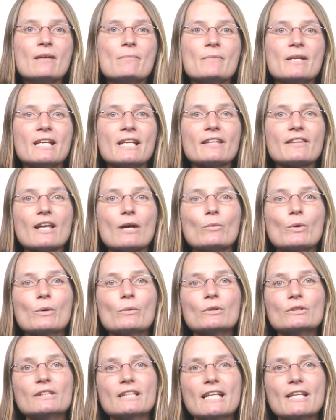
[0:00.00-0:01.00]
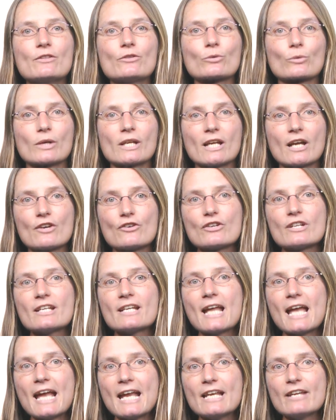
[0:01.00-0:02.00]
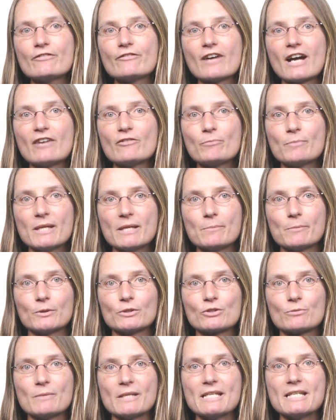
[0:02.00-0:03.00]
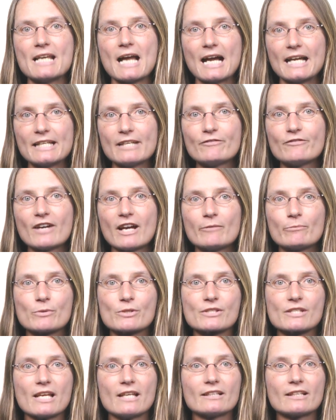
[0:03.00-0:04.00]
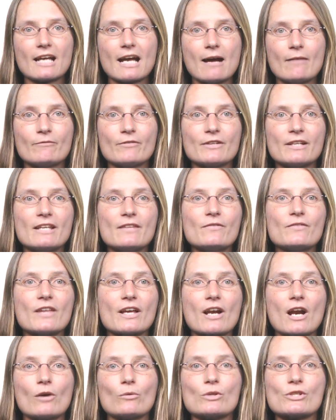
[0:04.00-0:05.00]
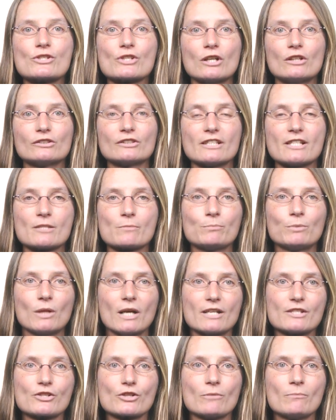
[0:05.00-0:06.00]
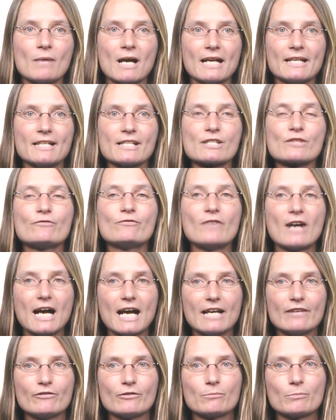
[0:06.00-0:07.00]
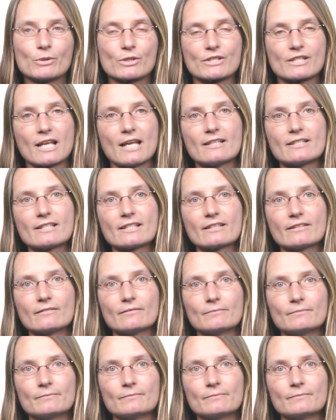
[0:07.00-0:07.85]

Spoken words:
meaning that we will need 385 people to be 95% confident that our result is plus or minus 5%.